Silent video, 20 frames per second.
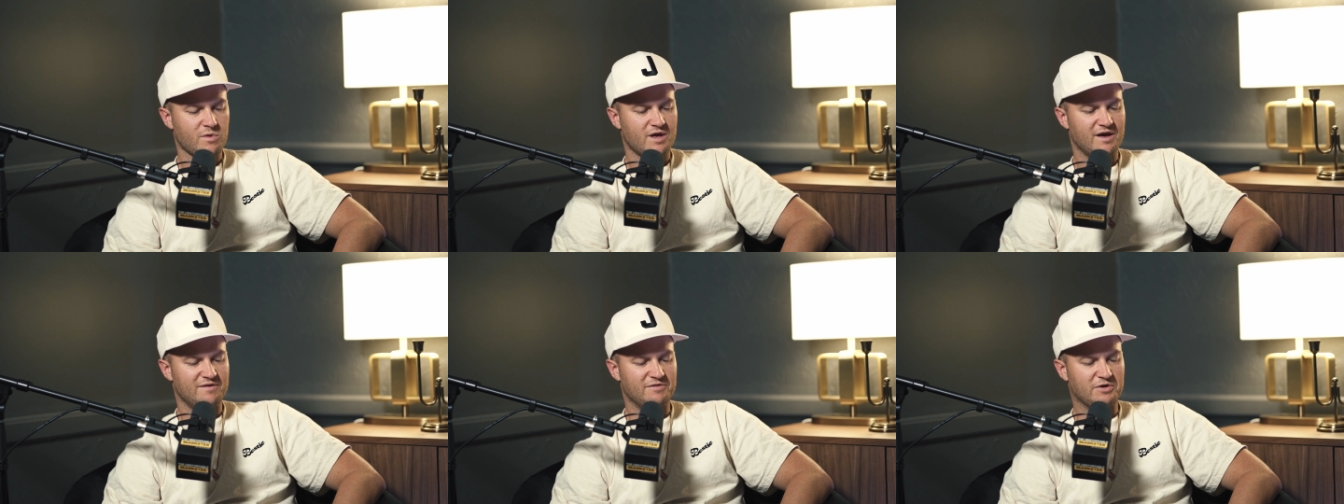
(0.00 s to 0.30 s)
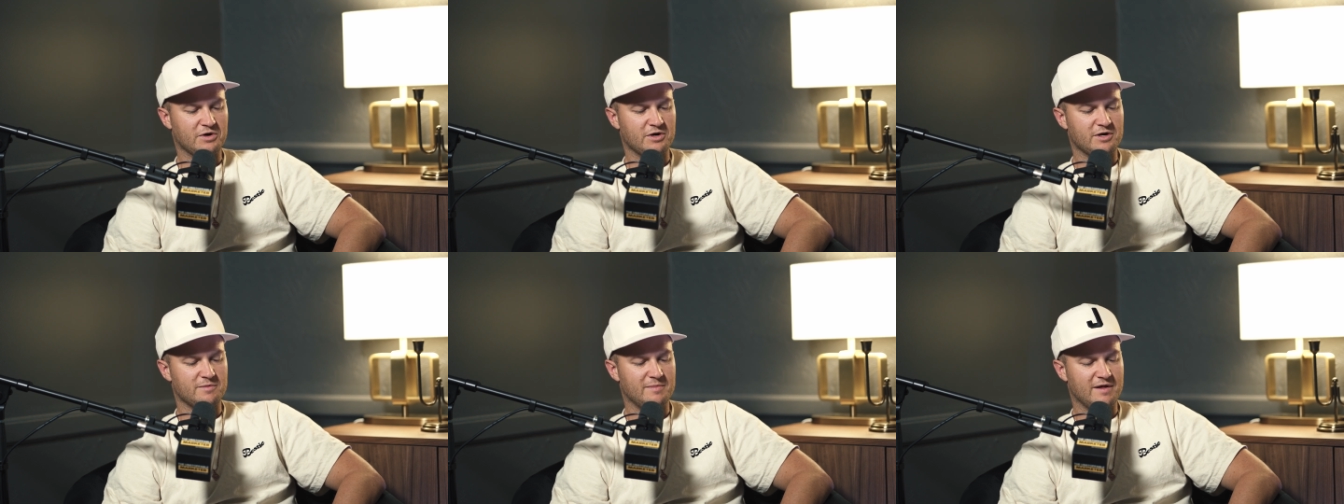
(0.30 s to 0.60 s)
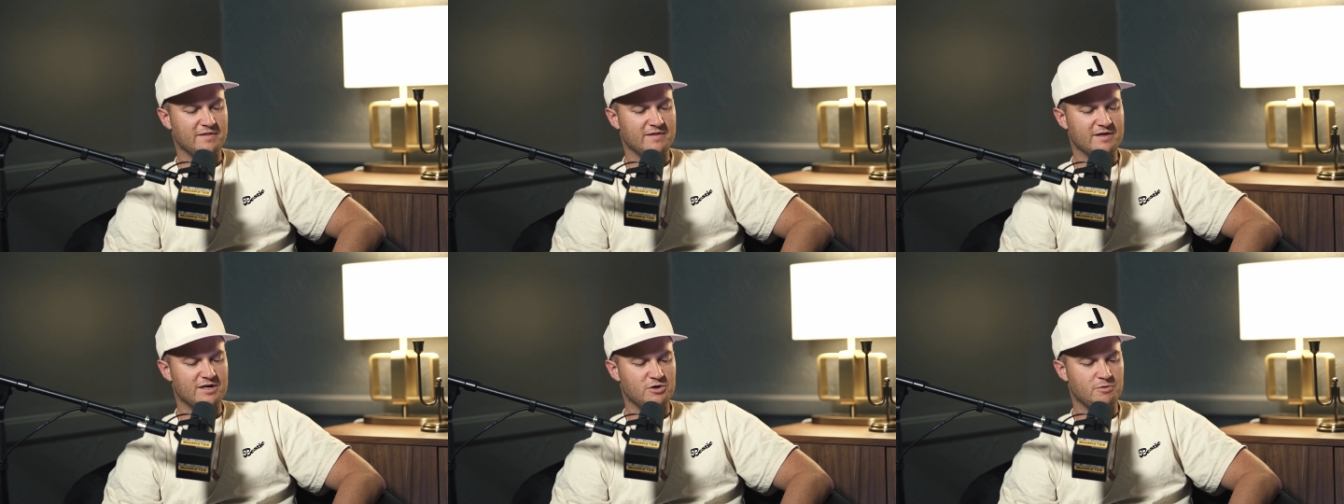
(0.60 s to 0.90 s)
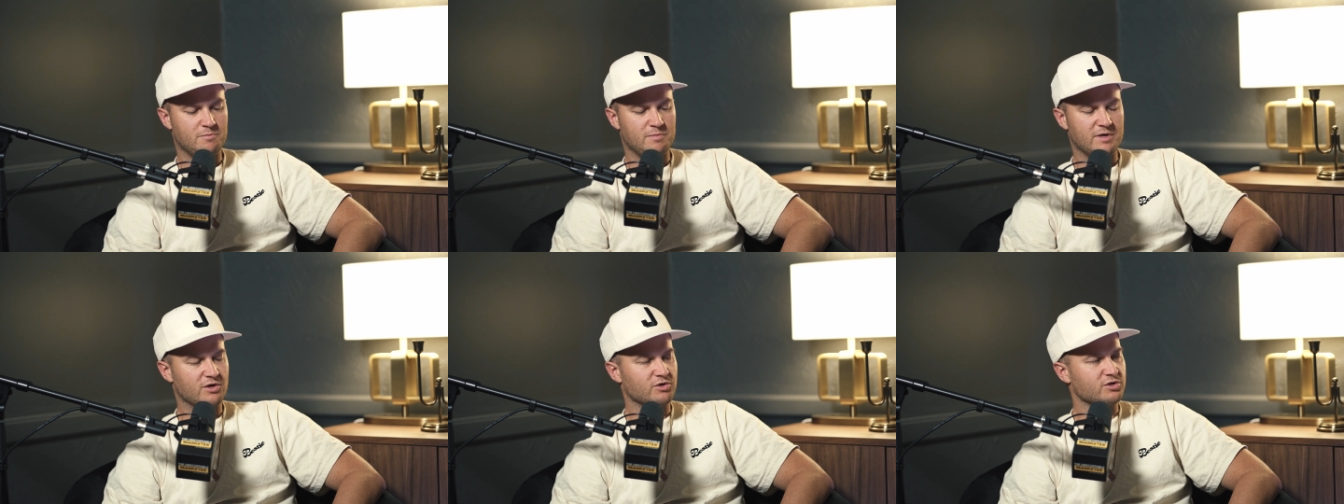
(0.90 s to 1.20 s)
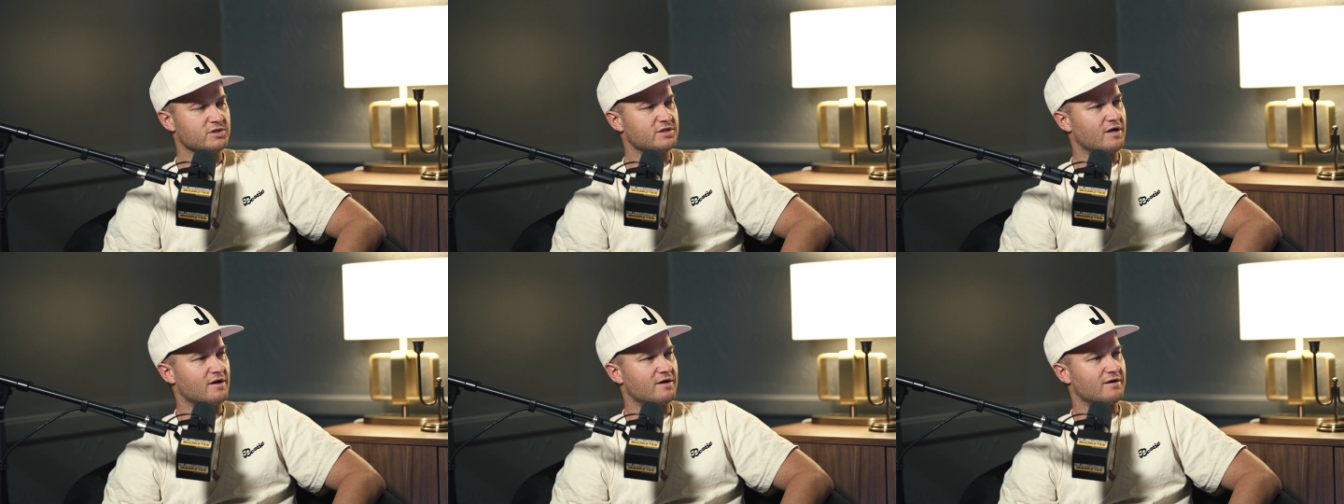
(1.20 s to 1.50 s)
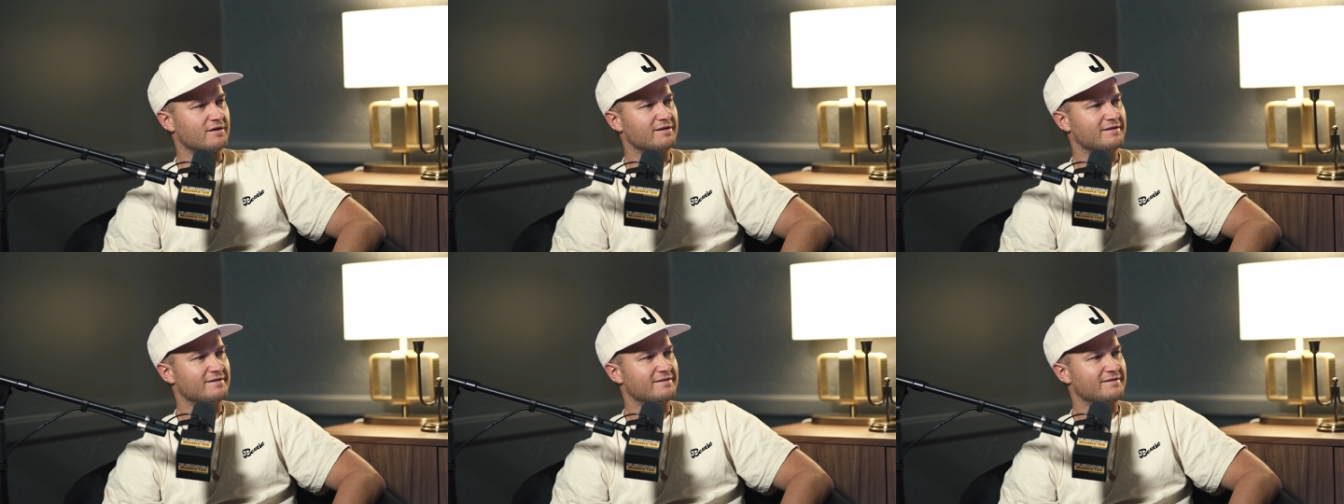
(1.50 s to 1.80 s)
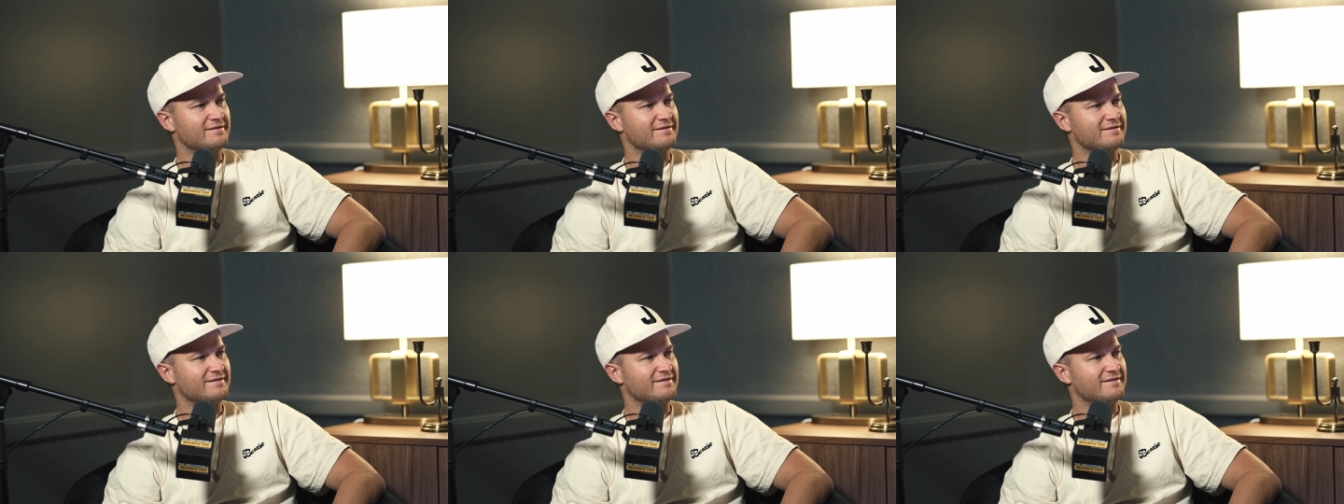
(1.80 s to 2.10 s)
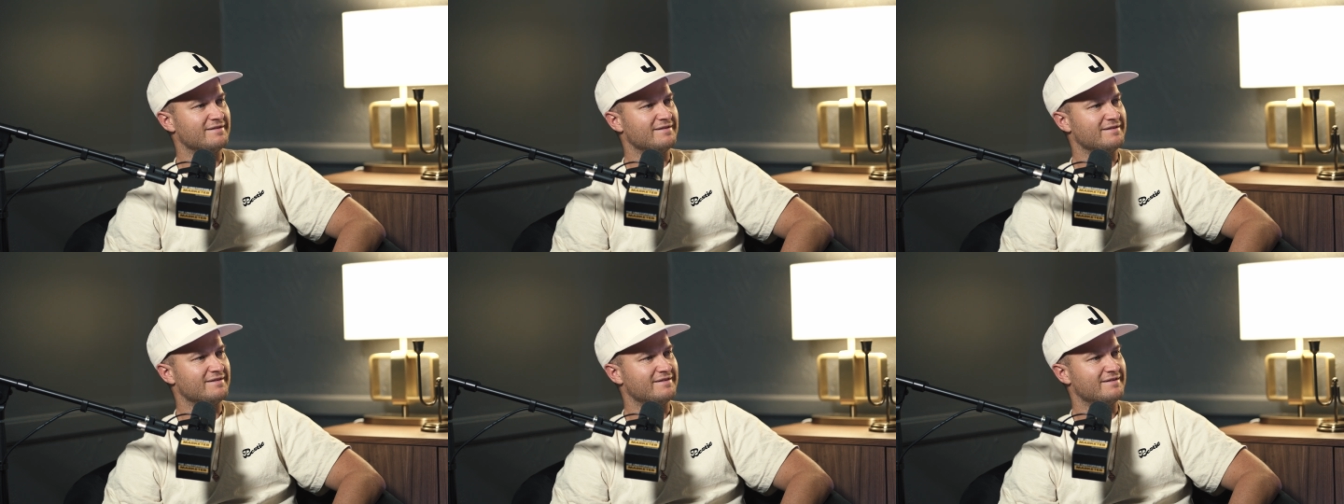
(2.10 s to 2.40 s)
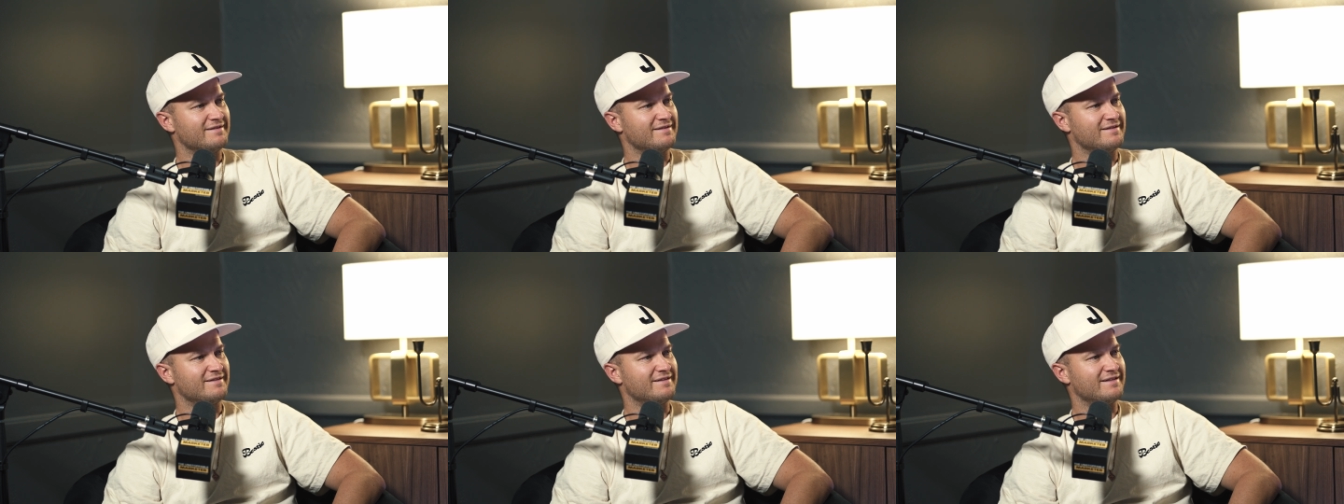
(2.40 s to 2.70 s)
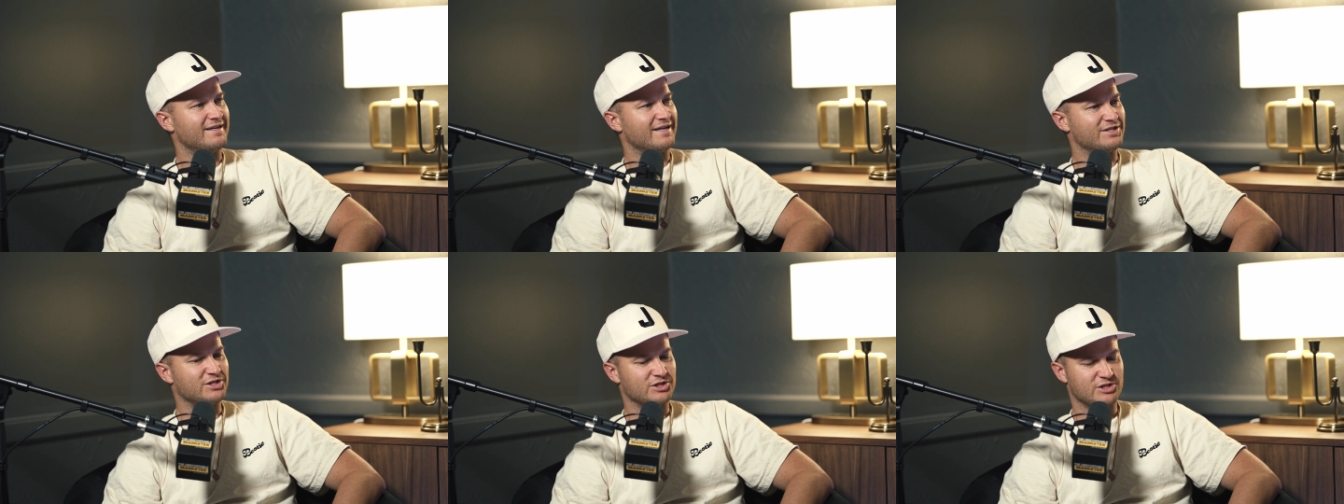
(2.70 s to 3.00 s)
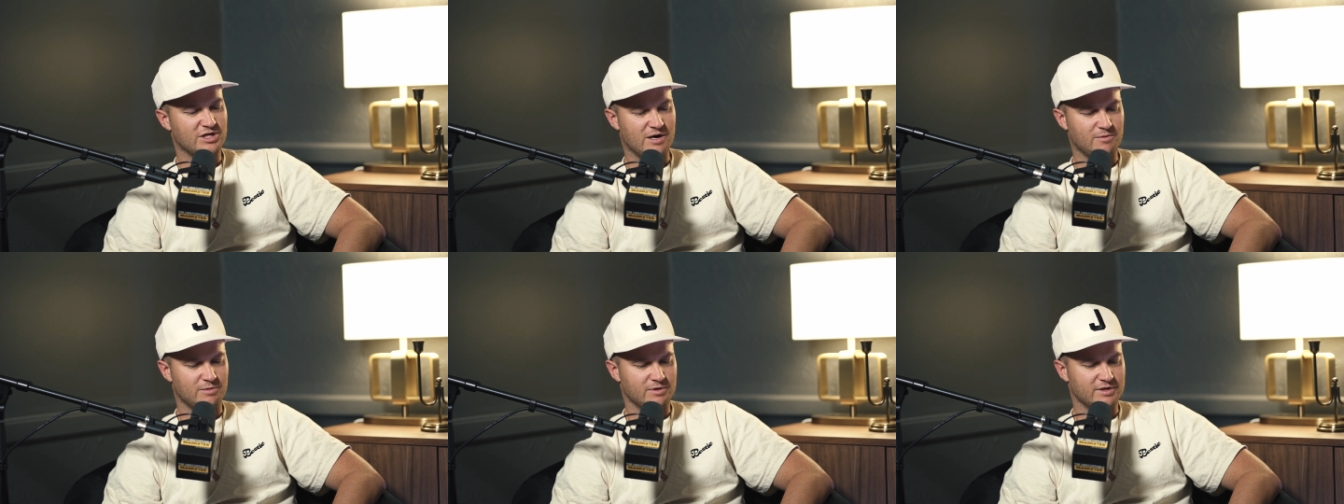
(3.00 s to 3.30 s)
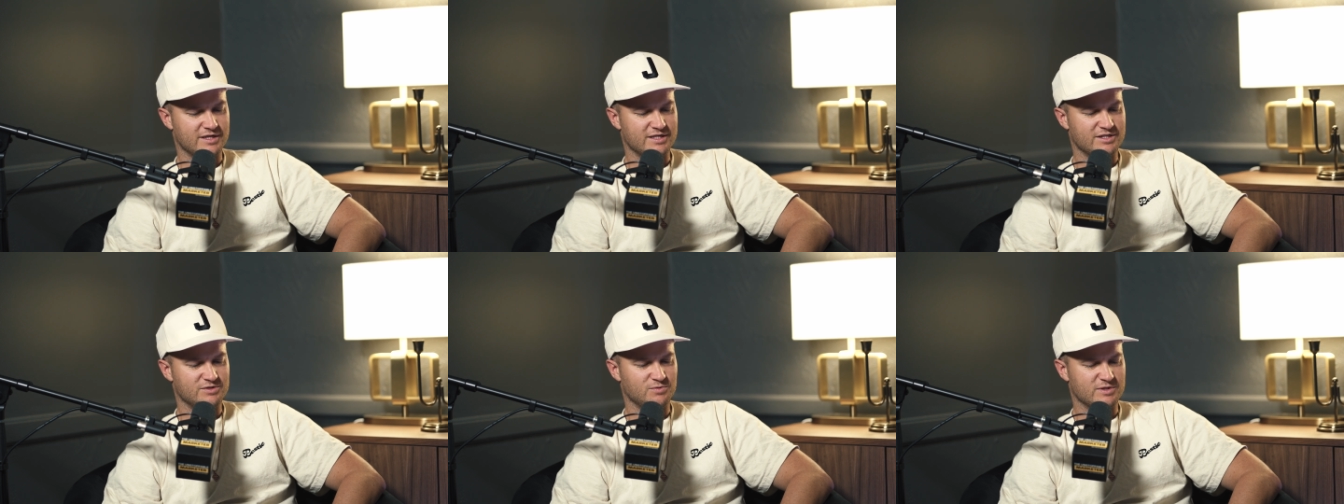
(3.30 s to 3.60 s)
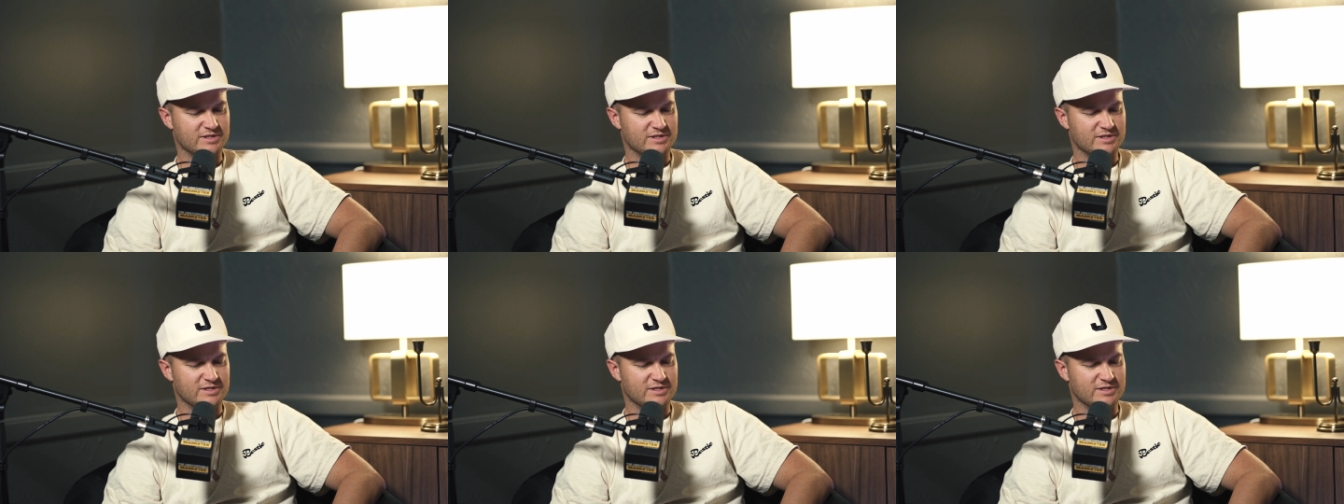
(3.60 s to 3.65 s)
you heard about the new Beatles song that just got released?